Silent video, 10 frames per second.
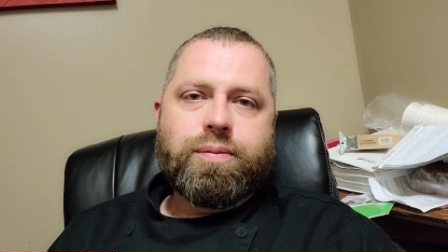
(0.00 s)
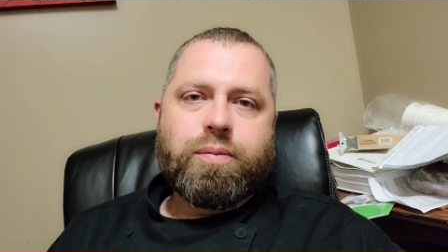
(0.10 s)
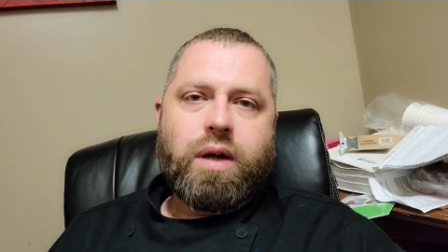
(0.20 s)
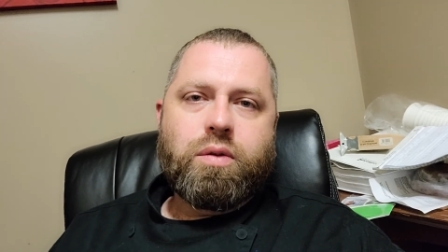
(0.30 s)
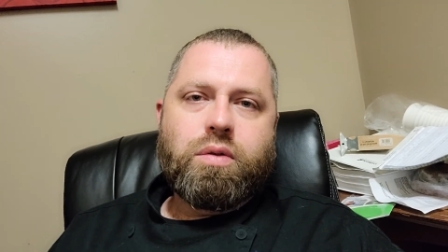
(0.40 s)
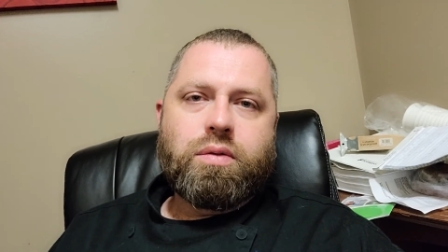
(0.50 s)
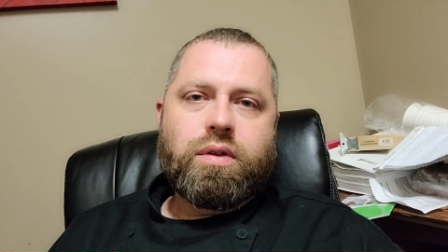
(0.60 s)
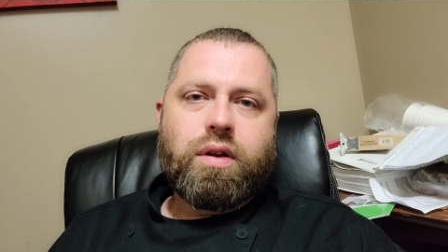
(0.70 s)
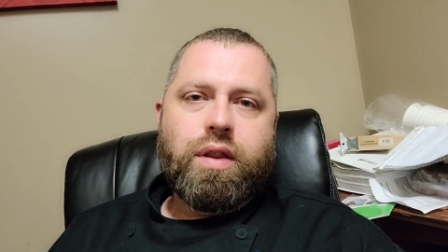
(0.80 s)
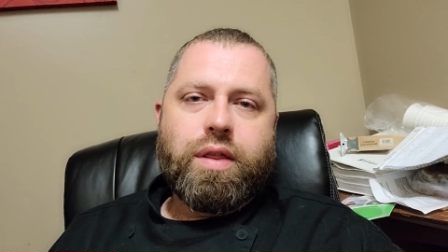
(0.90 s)
My whole
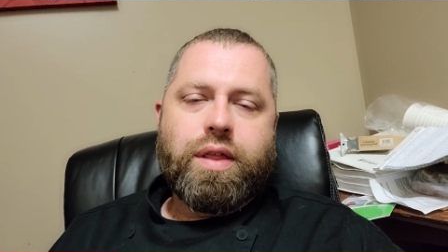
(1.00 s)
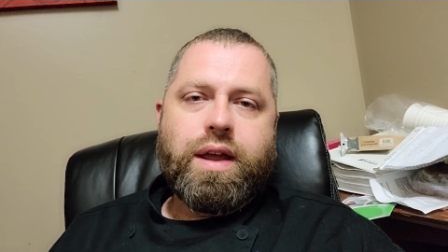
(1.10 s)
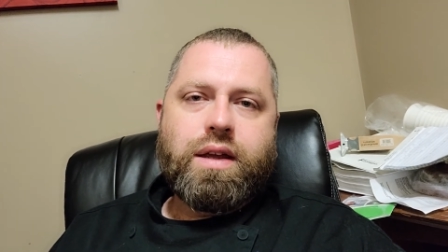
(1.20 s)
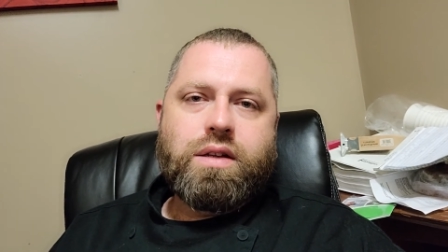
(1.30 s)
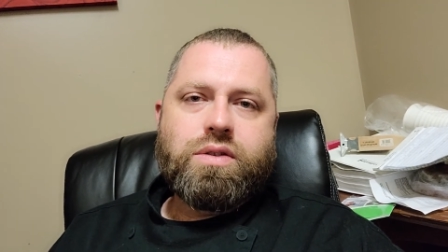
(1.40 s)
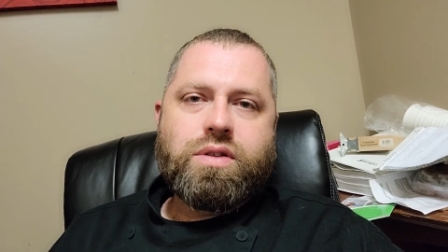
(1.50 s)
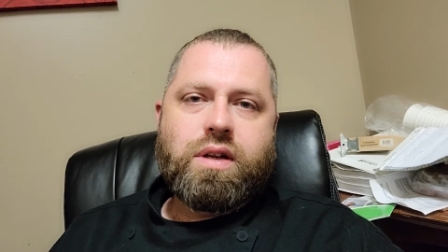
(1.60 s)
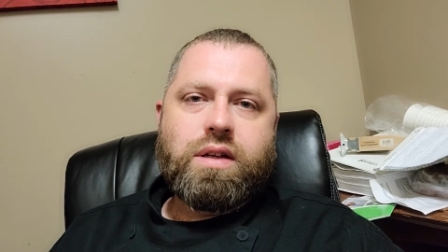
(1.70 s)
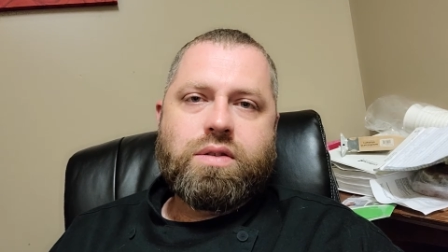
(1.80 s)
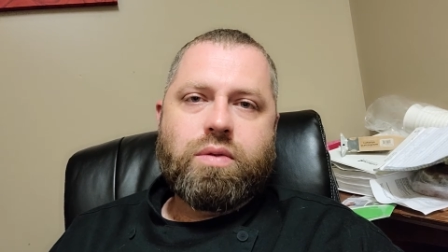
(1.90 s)
thing is,
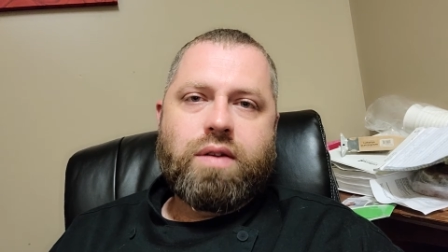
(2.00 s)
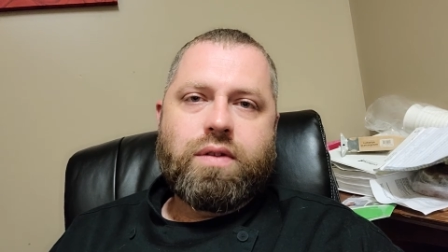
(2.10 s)
is the